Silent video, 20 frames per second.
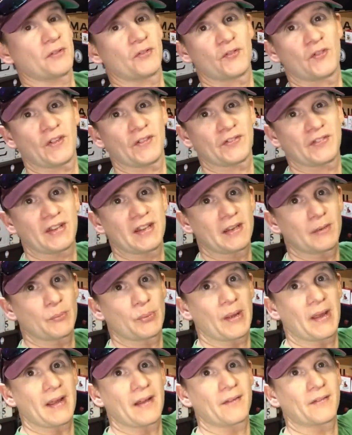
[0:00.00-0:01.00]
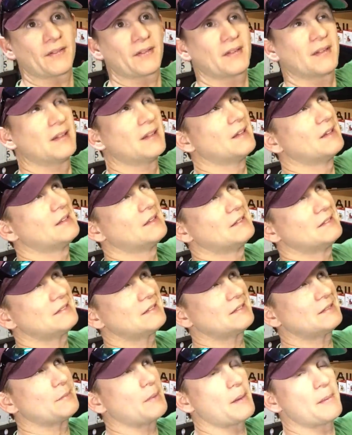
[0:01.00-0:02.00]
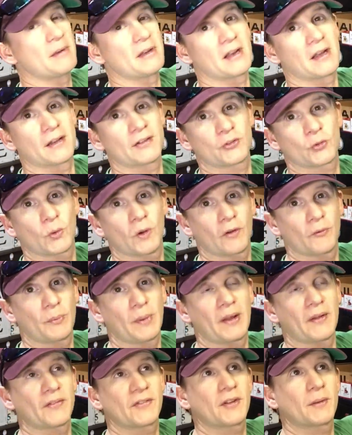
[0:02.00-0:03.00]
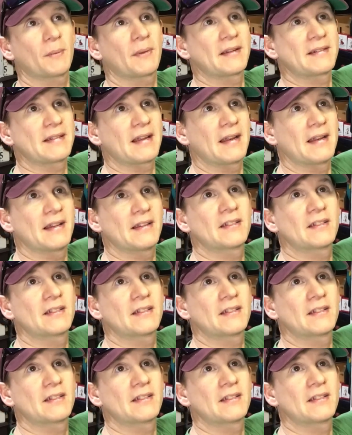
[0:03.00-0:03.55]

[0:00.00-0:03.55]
15 pounds, and eh, maybe not 12 pounds, something like that.